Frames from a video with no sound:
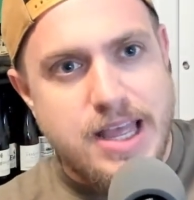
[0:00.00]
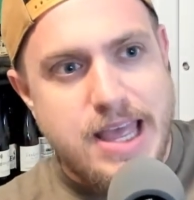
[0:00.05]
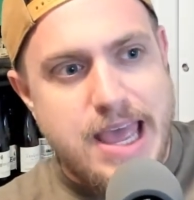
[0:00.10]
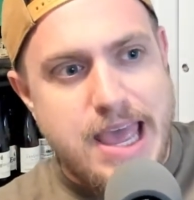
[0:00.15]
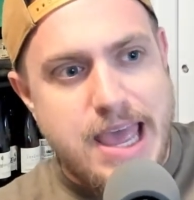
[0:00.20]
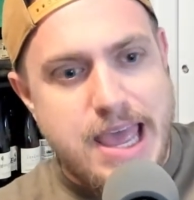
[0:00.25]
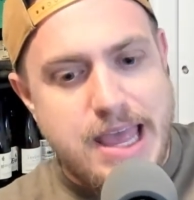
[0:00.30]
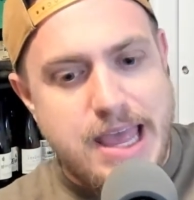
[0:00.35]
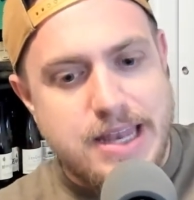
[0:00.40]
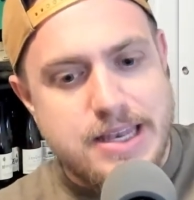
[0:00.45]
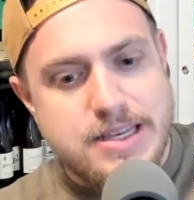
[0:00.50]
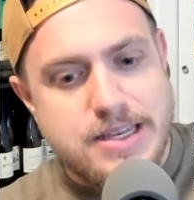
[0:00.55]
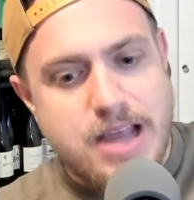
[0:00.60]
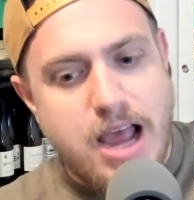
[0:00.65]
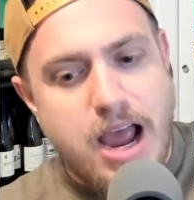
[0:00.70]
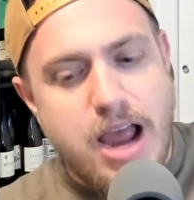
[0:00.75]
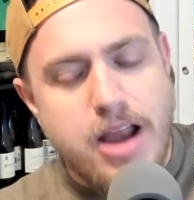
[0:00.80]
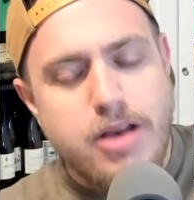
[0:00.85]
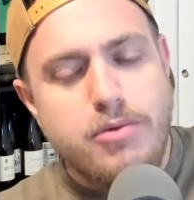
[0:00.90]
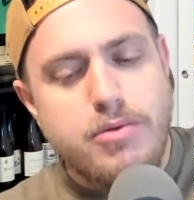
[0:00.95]
And
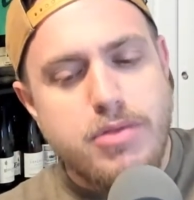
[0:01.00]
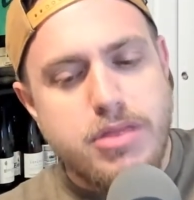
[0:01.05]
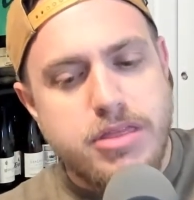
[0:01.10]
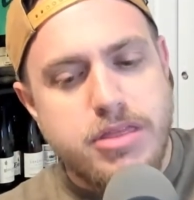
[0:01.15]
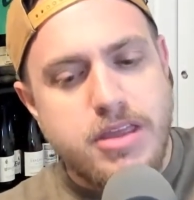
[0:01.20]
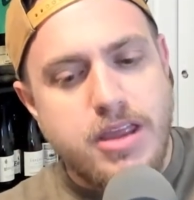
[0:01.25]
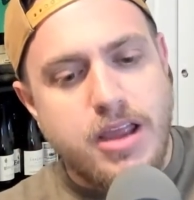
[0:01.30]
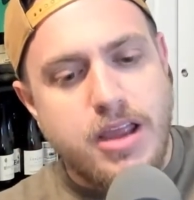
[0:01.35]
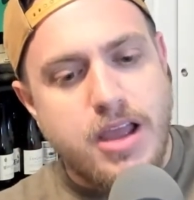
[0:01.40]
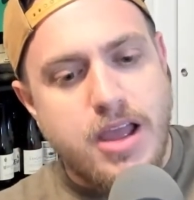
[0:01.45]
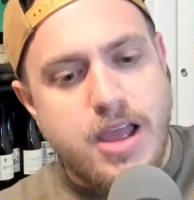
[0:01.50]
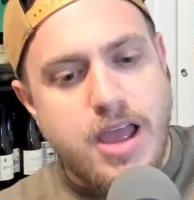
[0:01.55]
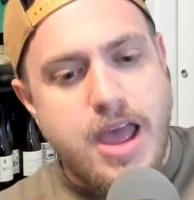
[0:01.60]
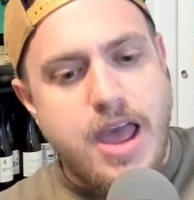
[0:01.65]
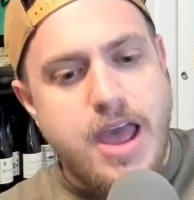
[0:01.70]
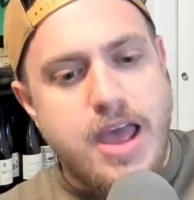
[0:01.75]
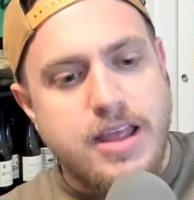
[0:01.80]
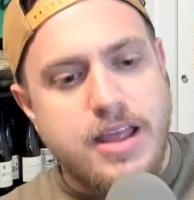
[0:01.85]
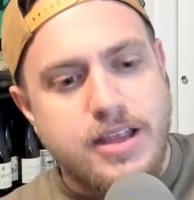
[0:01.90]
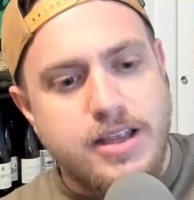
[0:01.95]
I don't think
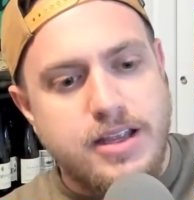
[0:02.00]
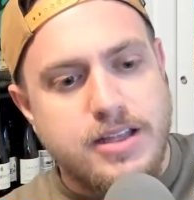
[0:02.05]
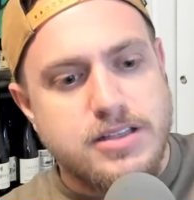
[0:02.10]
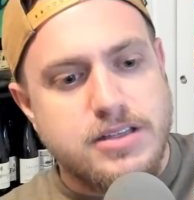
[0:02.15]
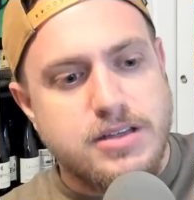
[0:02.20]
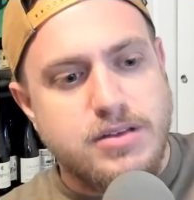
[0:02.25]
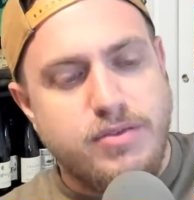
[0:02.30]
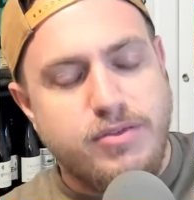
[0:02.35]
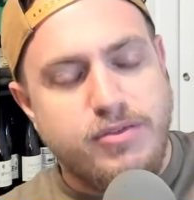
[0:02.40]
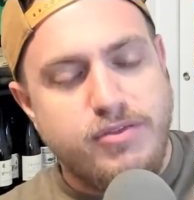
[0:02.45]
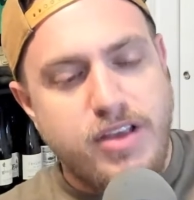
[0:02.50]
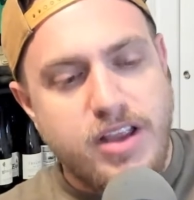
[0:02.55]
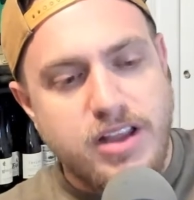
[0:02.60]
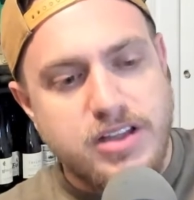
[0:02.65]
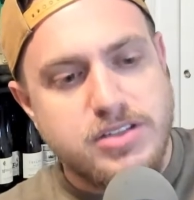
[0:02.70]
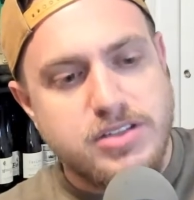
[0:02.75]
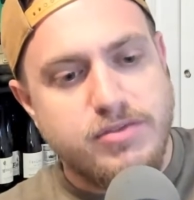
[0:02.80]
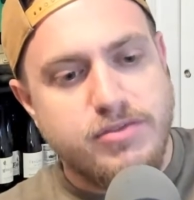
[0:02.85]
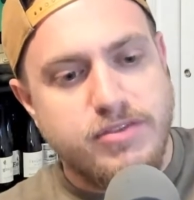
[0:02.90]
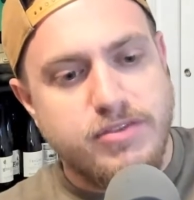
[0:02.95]
at its
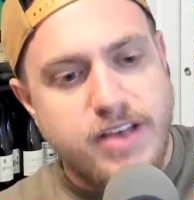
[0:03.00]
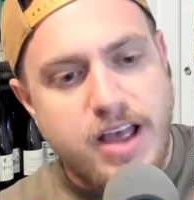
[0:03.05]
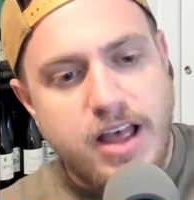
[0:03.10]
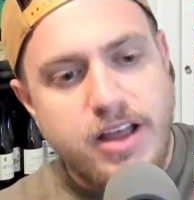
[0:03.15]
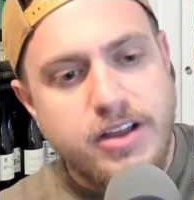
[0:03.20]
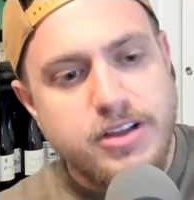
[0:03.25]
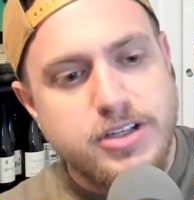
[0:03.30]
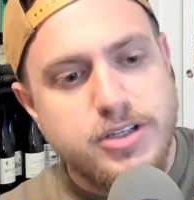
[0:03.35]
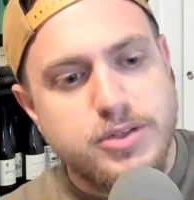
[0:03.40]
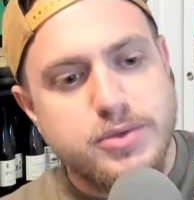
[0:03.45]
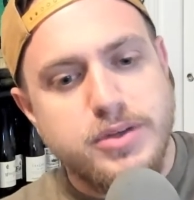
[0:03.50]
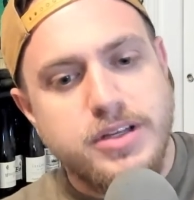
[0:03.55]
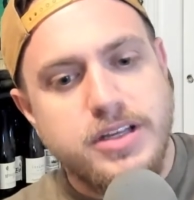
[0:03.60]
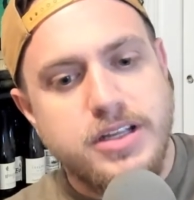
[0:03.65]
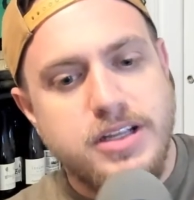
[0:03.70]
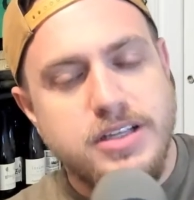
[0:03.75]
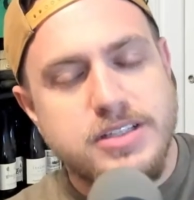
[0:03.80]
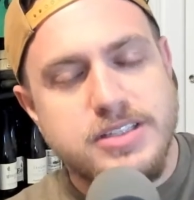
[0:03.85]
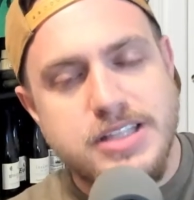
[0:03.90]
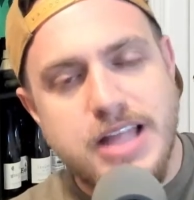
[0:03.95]
face value
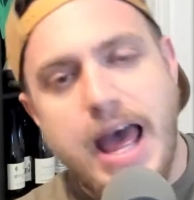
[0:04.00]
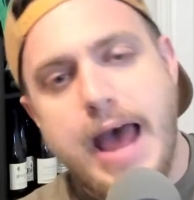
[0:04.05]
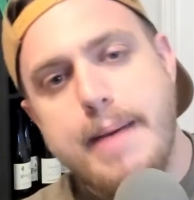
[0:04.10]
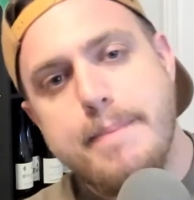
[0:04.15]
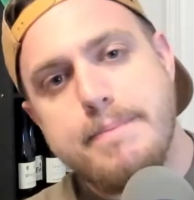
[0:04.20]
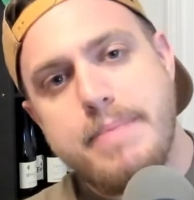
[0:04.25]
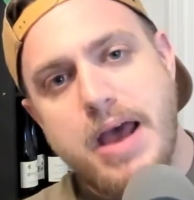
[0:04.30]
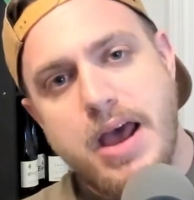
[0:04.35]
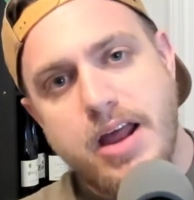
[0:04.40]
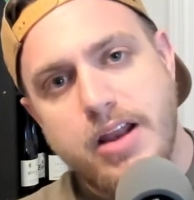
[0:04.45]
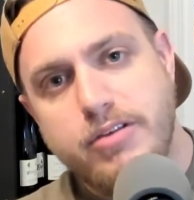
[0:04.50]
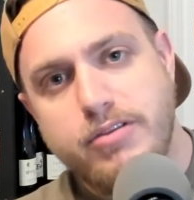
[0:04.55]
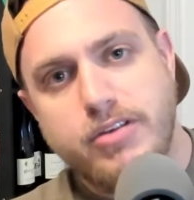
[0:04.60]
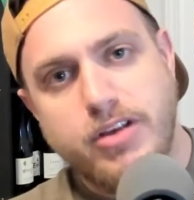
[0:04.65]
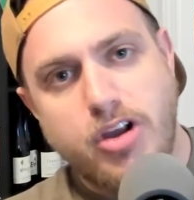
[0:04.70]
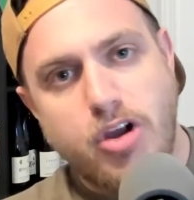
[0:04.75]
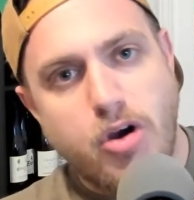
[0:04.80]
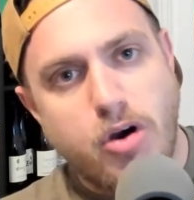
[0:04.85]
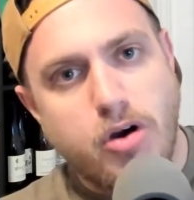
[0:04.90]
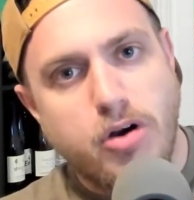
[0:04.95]
it is that bad of a
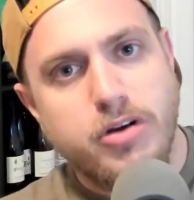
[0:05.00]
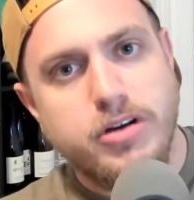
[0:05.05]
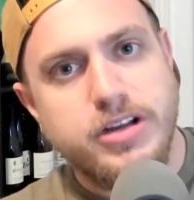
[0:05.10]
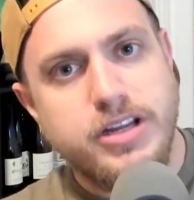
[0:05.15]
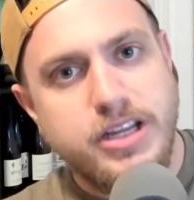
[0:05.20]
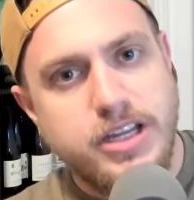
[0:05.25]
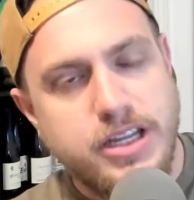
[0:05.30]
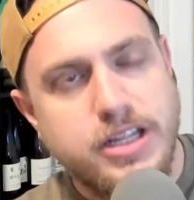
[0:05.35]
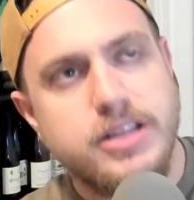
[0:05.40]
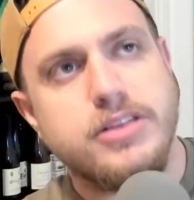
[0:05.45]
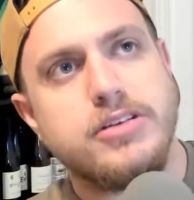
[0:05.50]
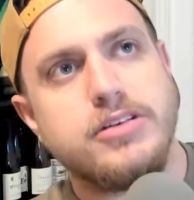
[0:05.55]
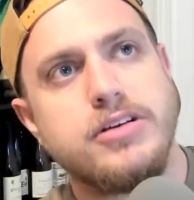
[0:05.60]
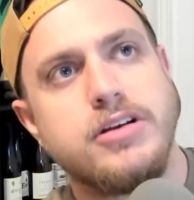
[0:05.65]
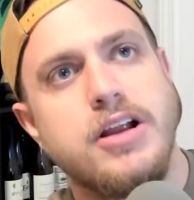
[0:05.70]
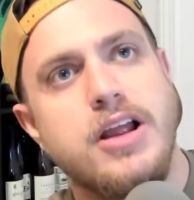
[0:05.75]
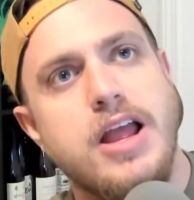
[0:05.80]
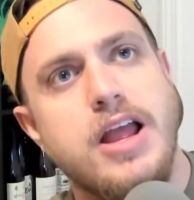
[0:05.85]
card either.